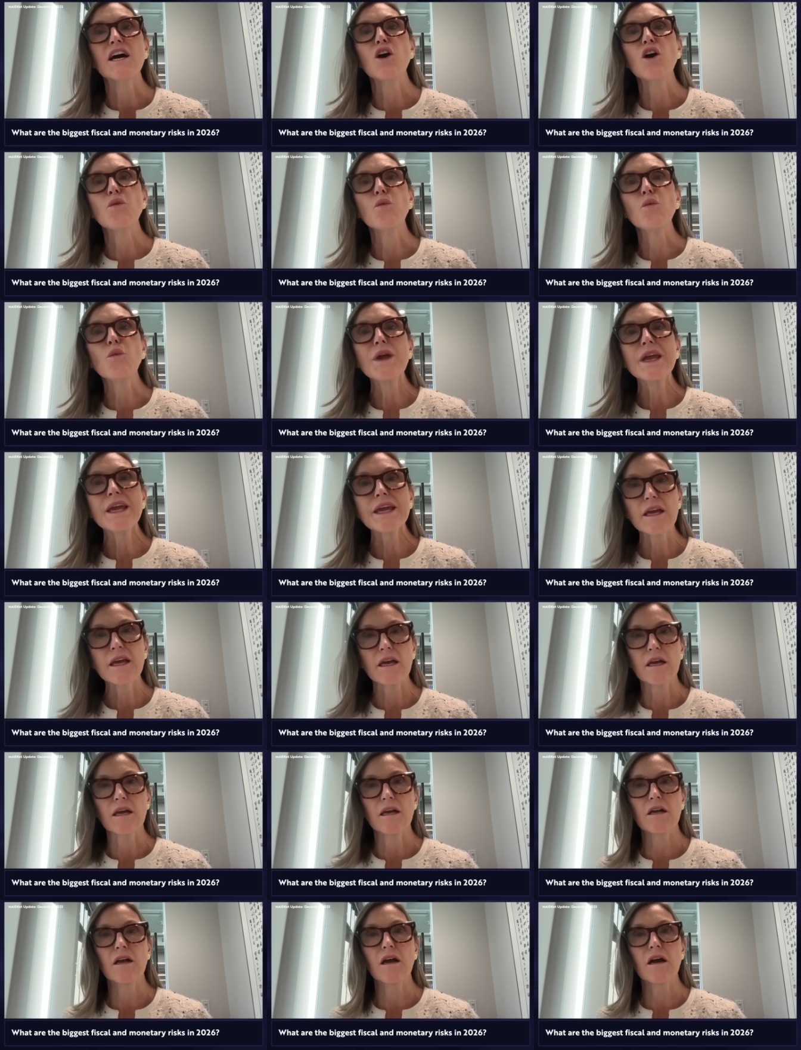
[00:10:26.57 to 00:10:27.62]
a weak
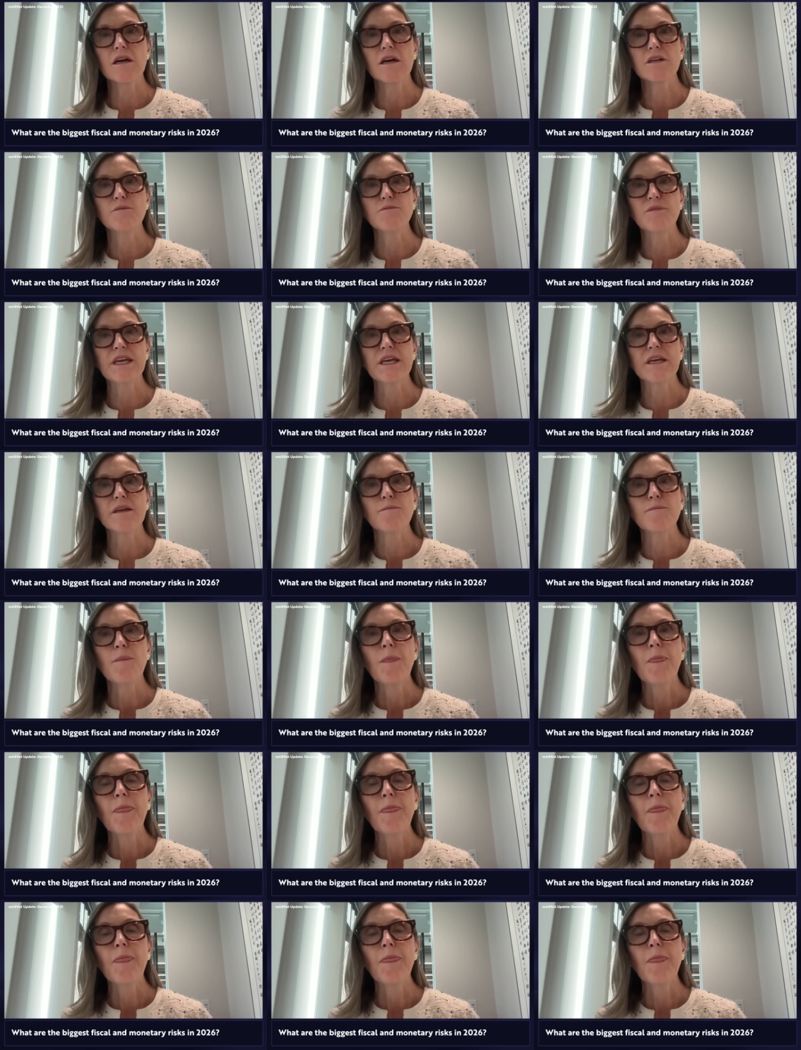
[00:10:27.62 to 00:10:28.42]
economy,